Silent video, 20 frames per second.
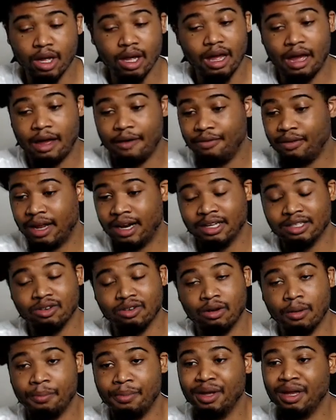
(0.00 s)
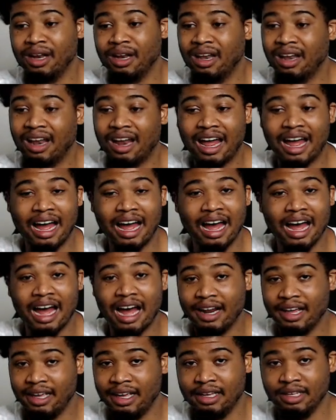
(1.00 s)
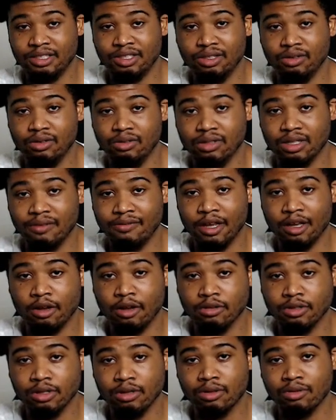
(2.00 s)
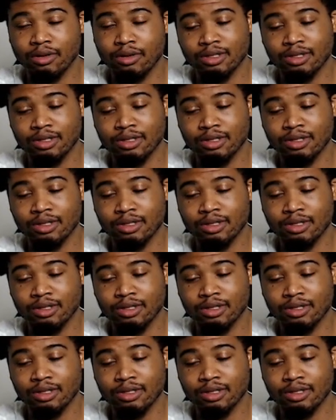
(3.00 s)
I feel like that's going to be a lot of issues if they go 2-3.